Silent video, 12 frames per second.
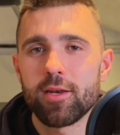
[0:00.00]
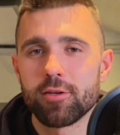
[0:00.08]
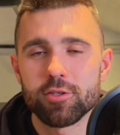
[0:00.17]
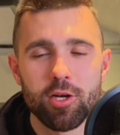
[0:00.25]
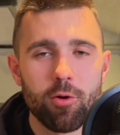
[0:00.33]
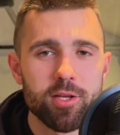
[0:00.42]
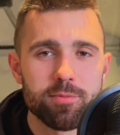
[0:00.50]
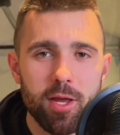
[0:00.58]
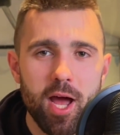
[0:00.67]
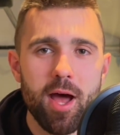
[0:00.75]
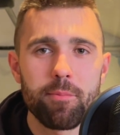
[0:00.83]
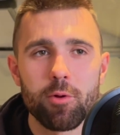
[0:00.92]
and you should always be
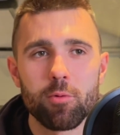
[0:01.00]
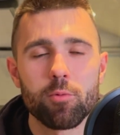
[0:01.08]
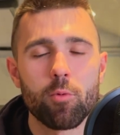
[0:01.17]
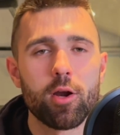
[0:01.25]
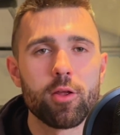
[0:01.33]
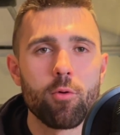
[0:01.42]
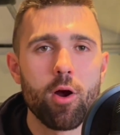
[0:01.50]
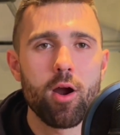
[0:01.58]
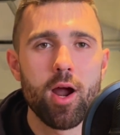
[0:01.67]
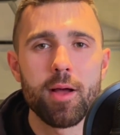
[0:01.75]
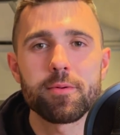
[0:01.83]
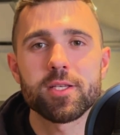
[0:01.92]
happy with where you
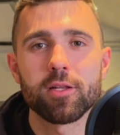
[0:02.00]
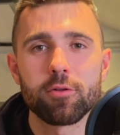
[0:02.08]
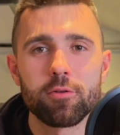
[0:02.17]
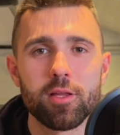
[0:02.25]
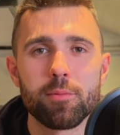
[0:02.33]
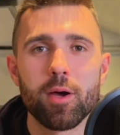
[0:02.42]
are, absolutely,